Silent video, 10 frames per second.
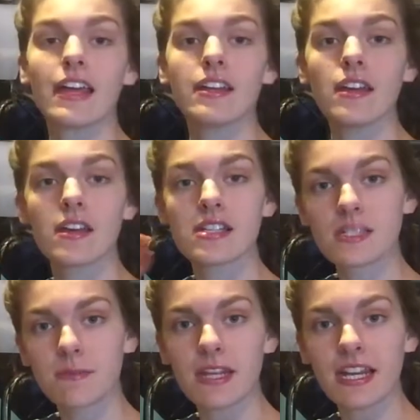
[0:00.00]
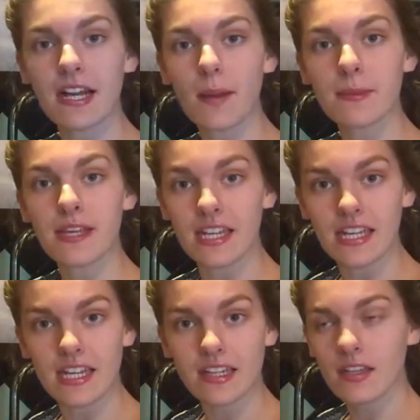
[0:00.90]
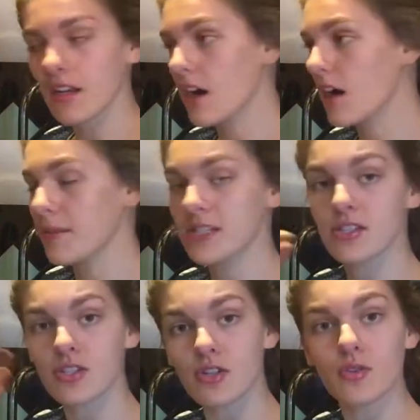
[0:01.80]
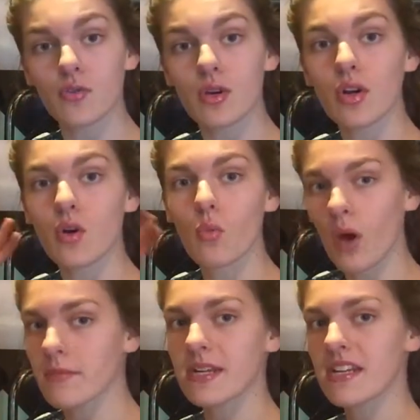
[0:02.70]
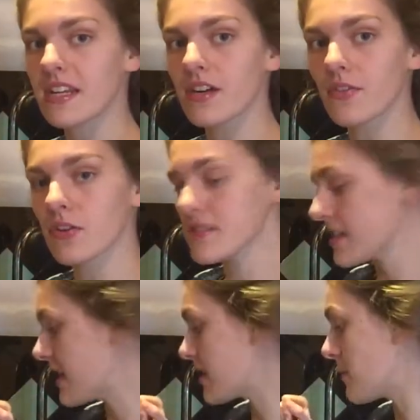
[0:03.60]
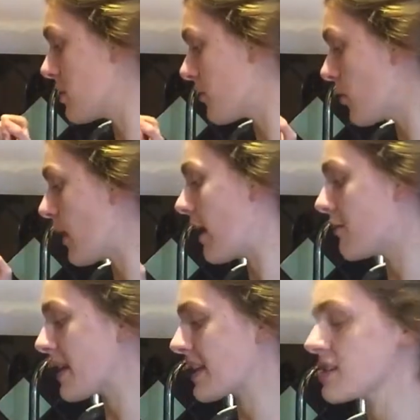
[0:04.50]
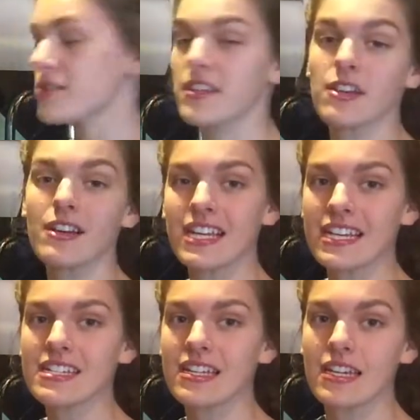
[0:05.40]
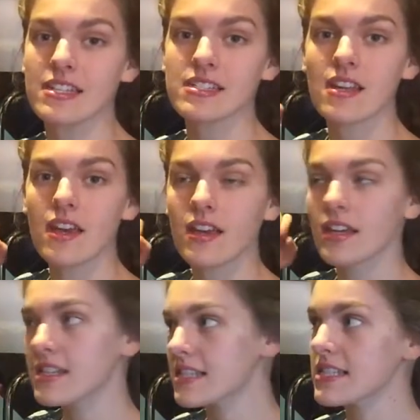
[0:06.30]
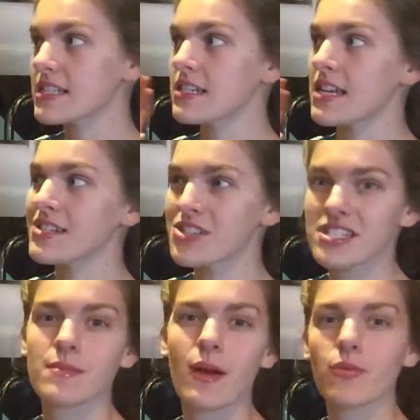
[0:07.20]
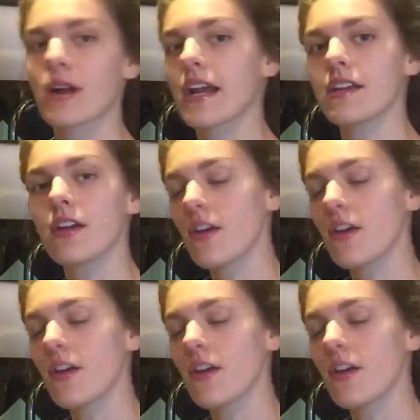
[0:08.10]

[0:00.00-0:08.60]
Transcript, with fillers: that splitting up the heating um, into two one minute intervals is a beautiful way of making sure that your heat is consistent and just about right.